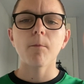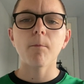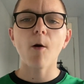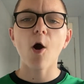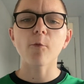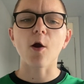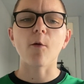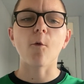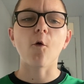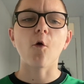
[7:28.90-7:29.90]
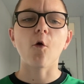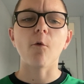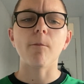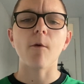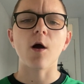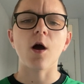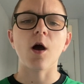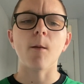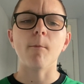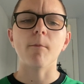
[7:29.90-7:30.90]
Porro or
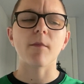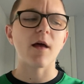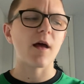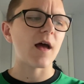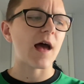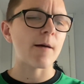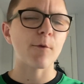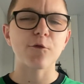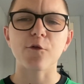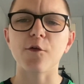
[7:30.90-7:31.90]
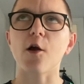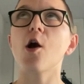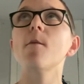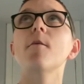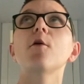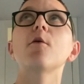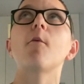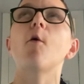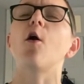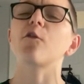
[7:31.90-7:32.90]
Emerson. I can't remember who
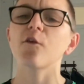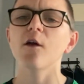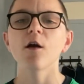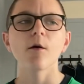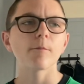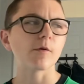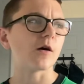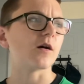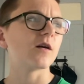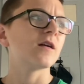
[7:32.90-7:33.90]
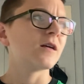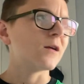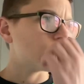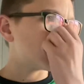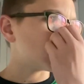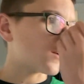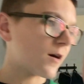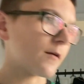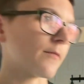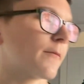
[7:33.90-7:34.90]
it was. But, you
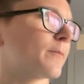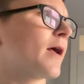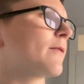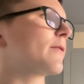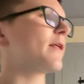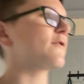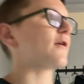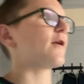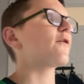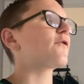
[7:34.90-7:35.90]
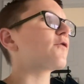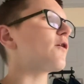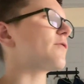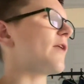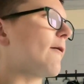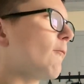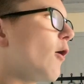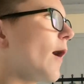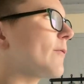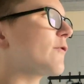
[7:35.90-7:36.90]
know, the play literally just stood there
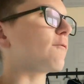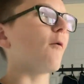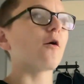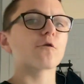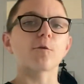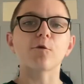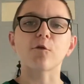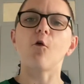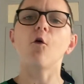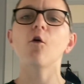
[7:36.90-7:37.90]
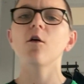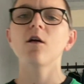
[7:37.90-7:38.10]
and just watched them score.